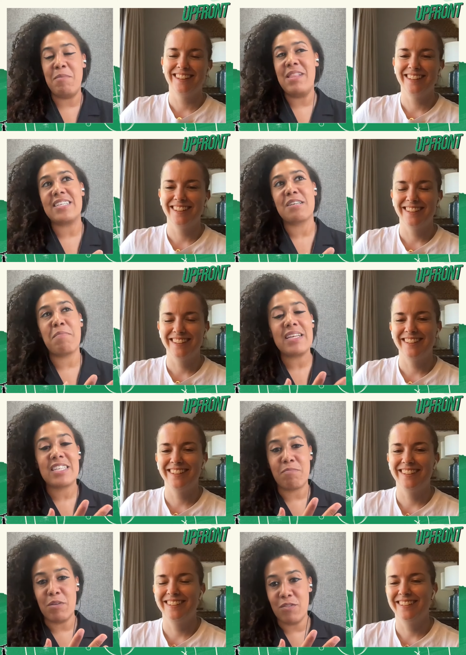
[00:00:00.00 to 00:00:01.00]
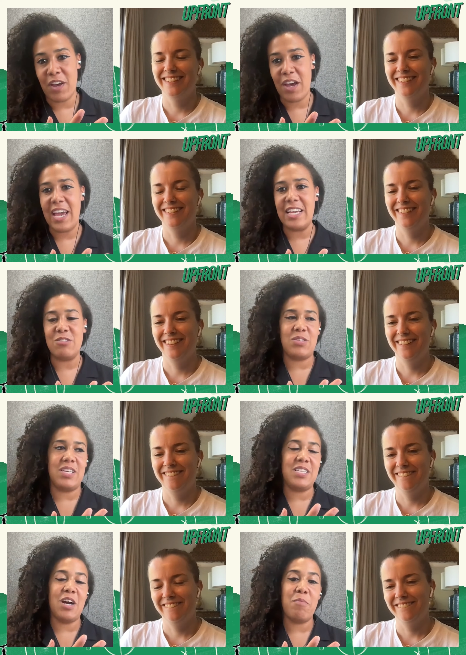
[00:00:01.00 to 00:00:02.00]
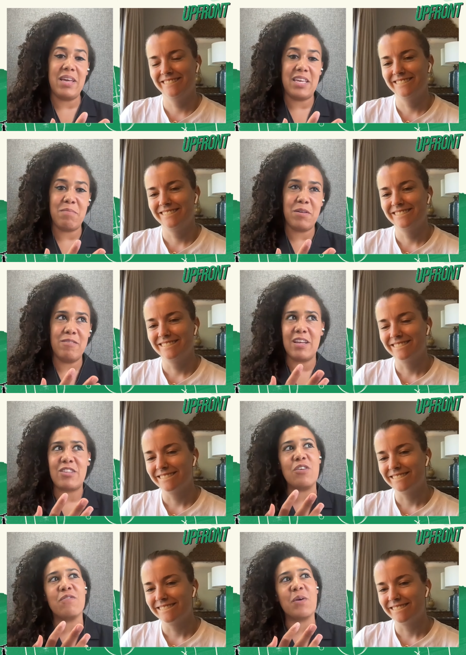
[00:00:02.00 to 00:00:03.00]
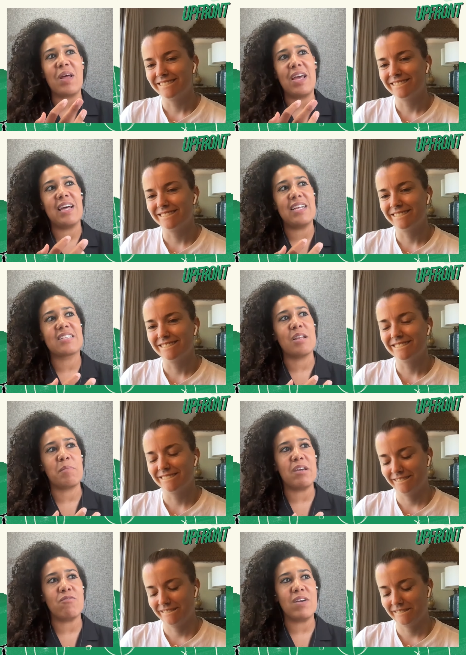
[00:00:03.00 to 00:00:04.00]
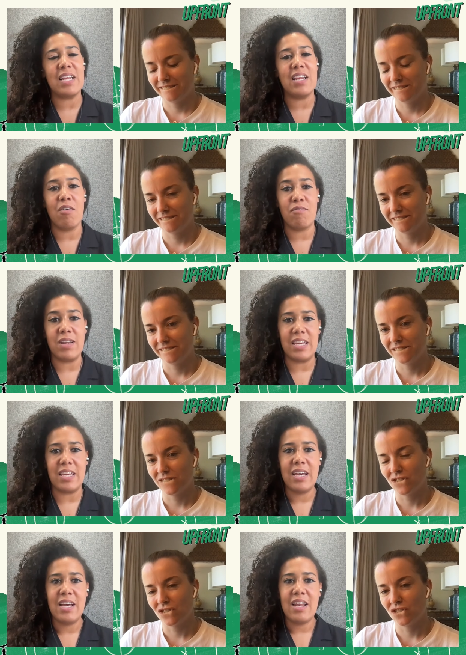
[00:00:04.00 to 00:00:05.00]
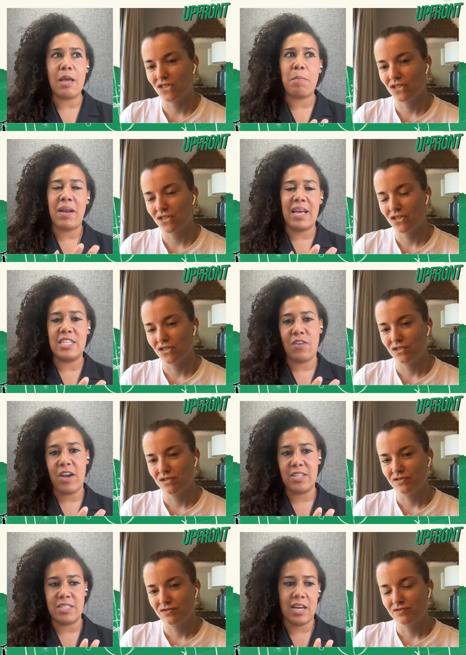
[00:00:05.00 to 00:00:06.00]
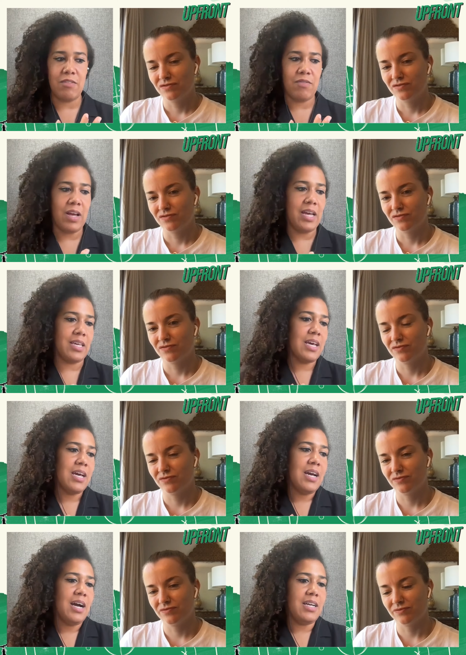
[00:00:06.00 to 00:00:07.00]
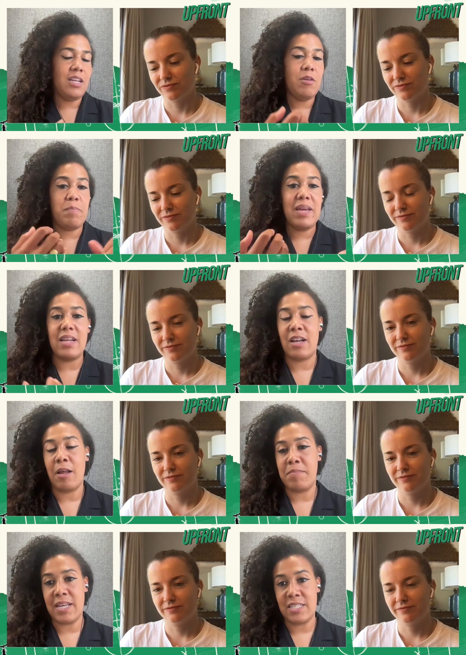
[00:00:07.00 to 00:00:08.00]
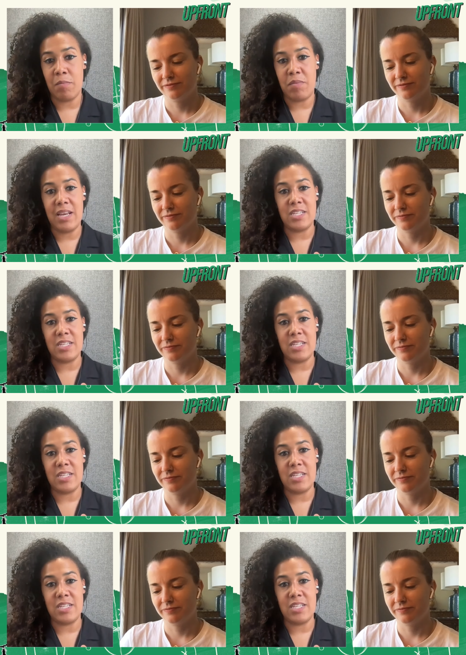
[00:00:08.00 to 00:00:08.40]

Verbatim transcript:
Speaker 1: I mean, that's a massive move for her. Angel City are making moves. I do feel like that's going to be a really lovely place for her to kind of be in a club setup that